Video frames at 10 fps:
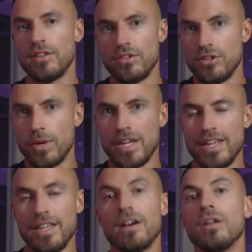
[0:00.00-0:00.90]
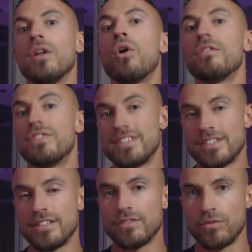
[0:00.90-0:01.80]
the UAE. A lot of this
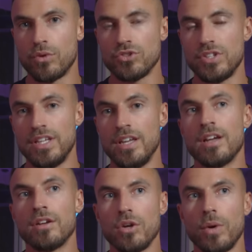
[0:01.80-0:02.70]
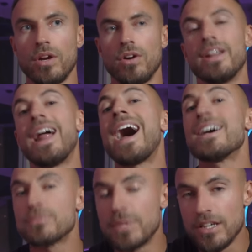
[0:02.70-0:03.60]
is unfortunately going on. It
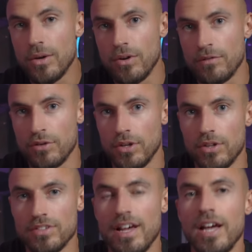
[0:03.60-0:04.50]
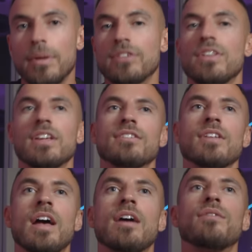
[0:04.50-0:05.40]
has been going on for a long time. I just think it's
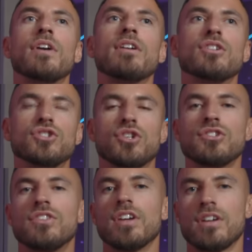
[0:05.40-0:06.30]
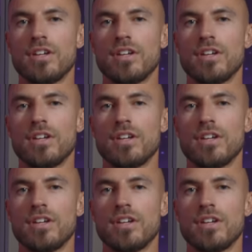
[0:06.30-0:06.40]
very unjust that